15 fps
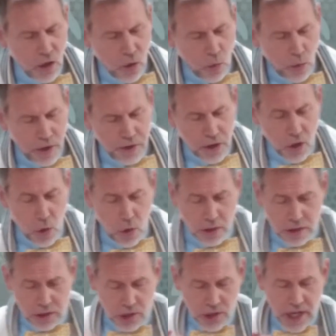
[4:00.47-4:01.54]
where the court
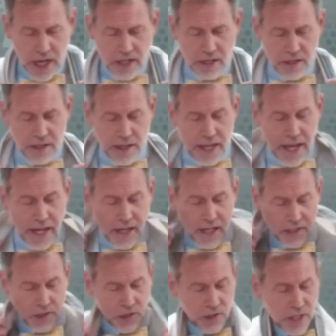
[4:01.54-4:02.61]
decided that a
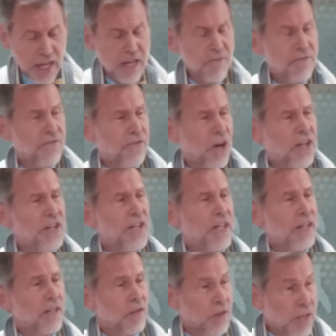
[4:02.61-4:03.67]

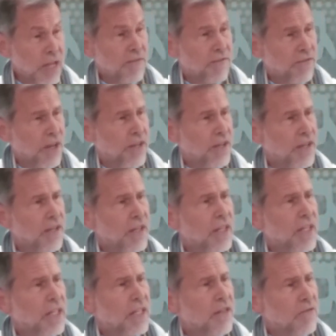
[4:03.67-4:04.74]
state-funded
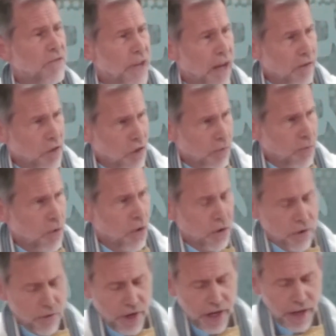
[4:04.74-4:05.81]
voucher
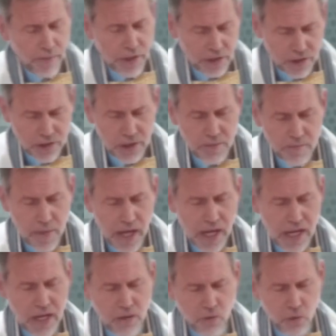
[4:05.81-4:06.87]
program, this is in
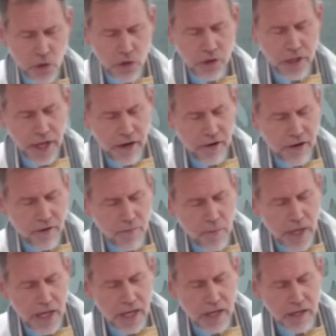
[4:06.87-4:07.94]
Maine, rural area of
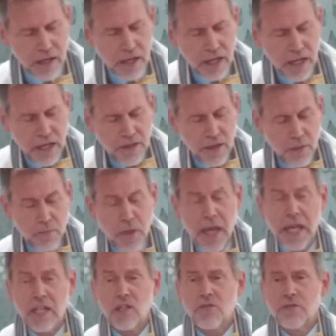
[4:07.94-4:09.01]
Maine, that
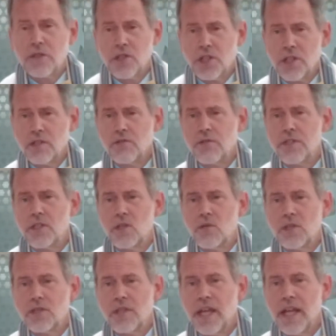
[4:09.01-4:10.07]
pays for children to
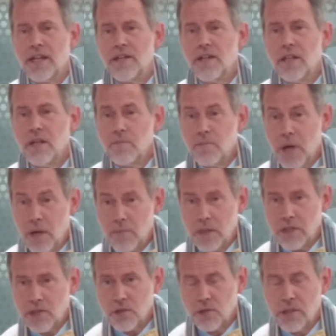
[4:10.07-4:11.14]
attend
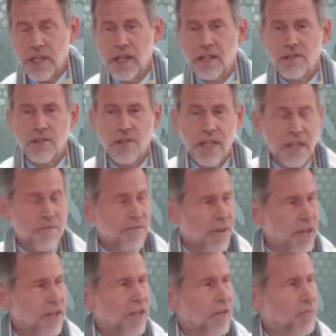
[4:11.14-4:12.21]
public school. Again, it's
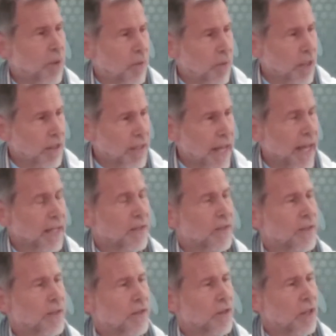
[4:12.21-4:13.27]
state-funded, public
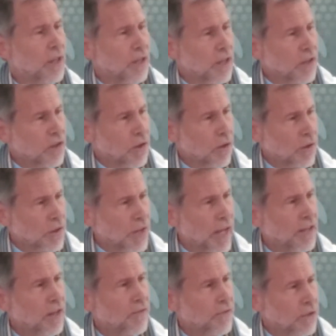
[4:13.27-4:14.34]
taxes, so
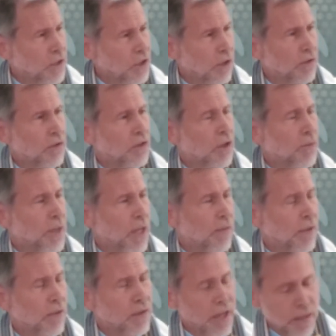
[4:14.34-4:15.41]
intended for children to be
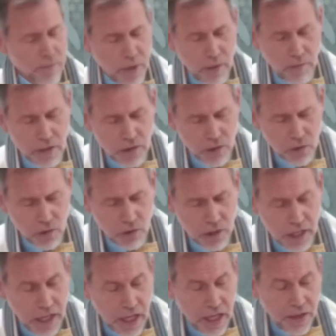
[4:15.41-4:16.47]
able to attend public school,
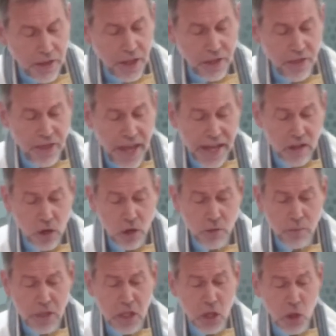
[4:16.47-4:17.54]
that
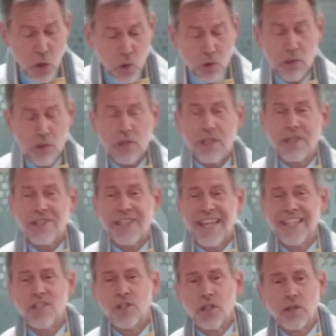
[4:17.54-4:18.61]
could be used to
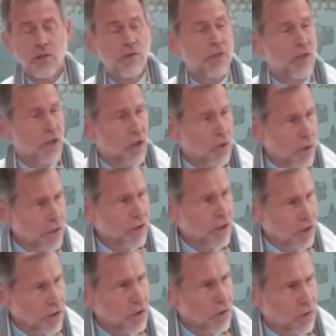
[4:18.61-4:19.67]
send children to Christian
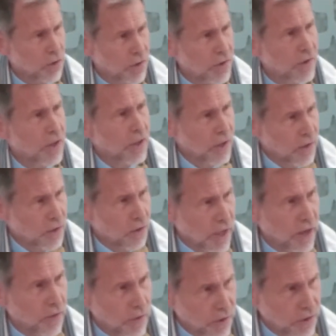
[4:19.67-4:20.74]
schools. So
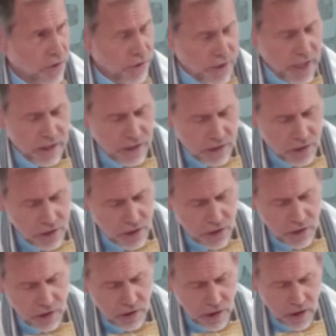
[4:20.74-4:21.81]
that was that
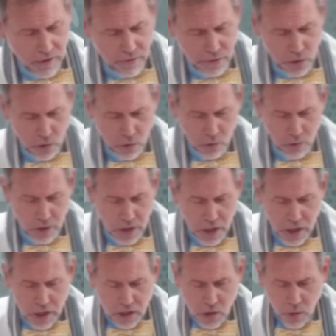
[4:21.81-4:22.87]
decision of June
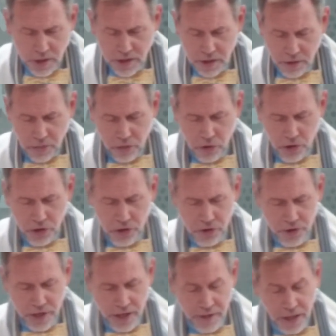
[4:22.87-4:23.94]

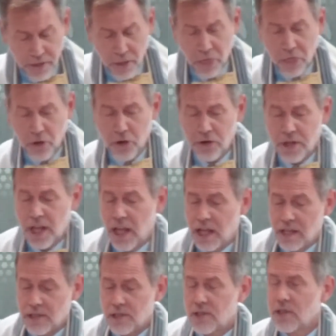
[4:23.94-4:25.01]
23rd. And then the third
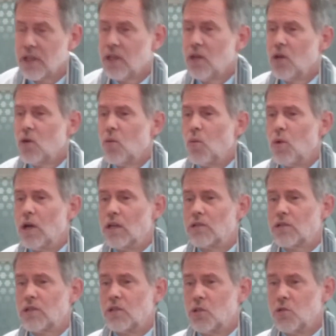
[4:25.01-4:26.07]
case
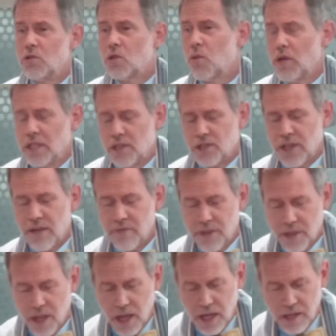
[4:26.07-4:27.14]
was June
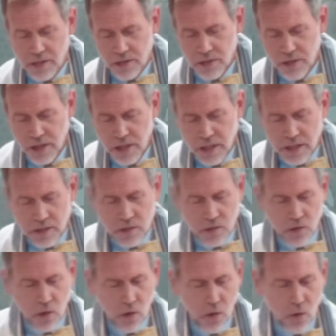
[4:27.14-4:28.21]
27th case.
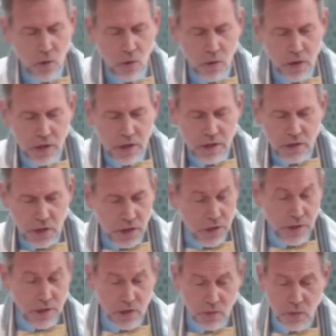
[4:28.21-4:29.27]
So just
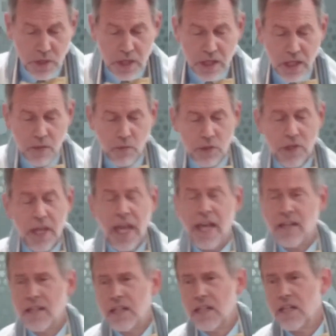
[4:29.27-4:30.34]
this week, it was
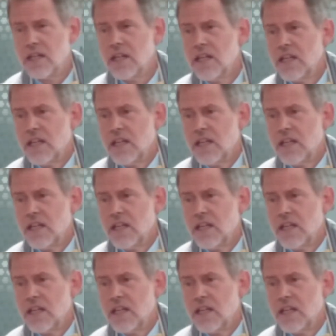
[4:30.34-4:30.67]
Kennedy